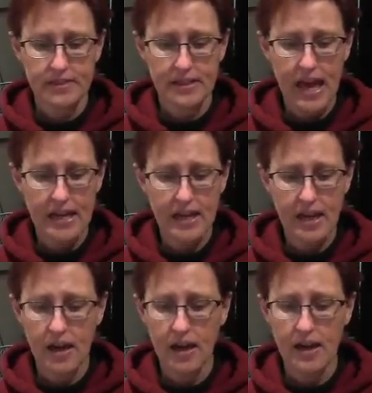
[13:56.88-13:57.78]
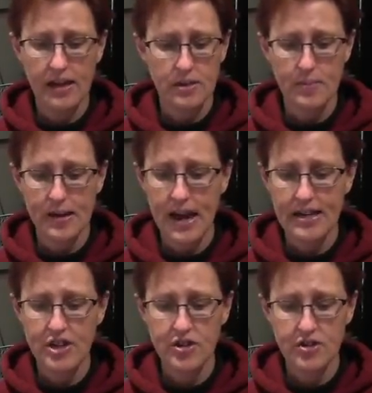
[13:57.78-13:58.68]
Candida, and it's
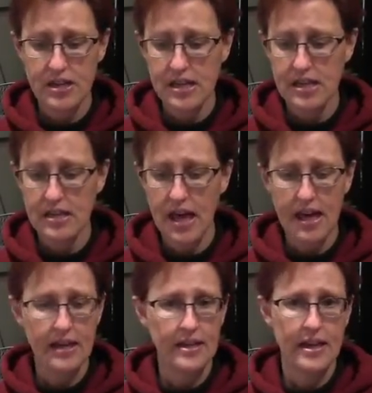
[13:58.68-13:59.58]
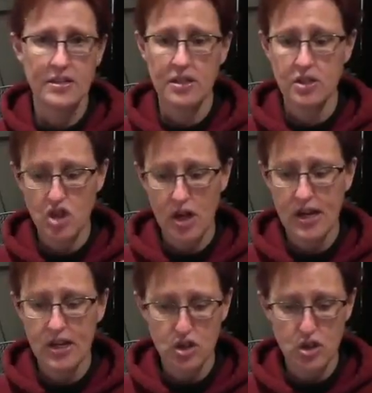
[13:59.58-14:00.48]
benign to your teeth, and it doesn't
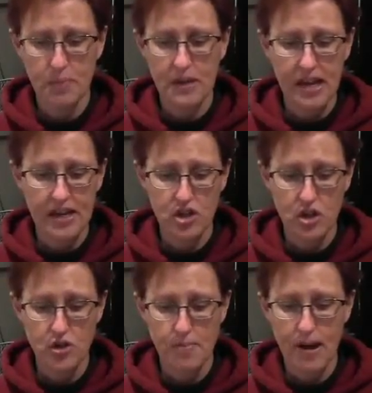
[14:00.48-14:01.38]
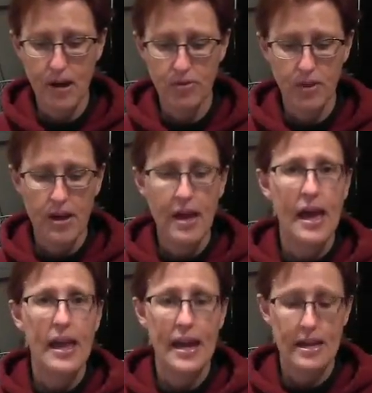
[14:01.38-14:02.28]
change the pH in your mouth.
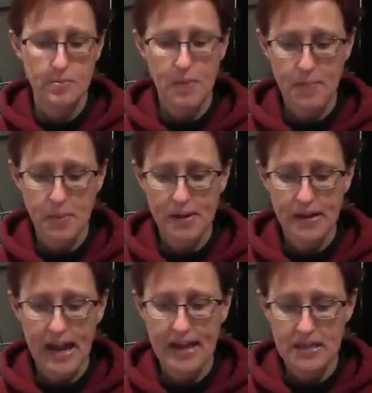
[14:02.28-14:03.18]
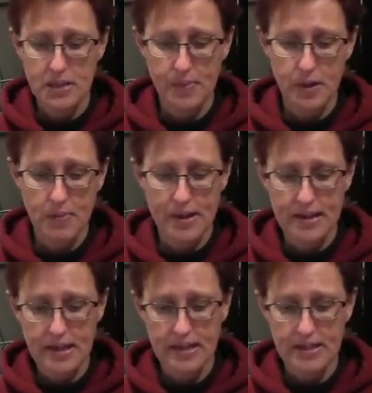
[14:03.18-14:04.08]
And it has peppermint and
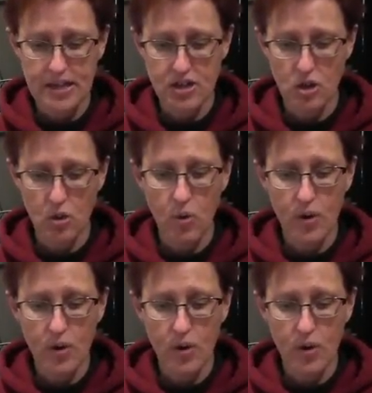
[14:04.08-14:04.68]
spearmint essential